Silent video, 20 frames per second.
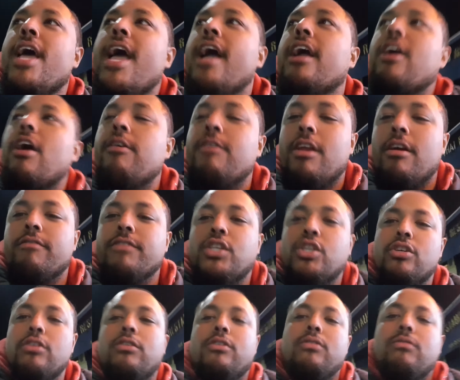and going over
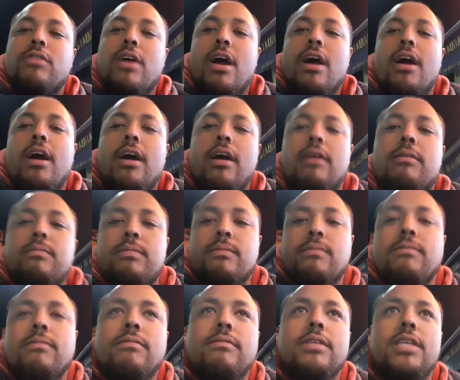to
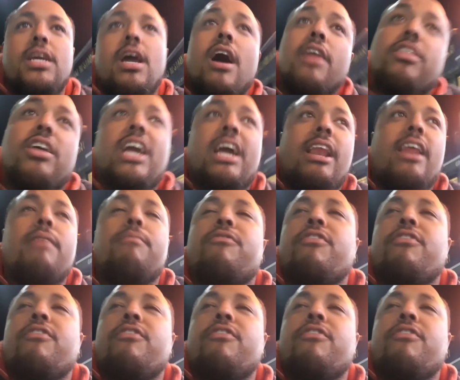the other clip.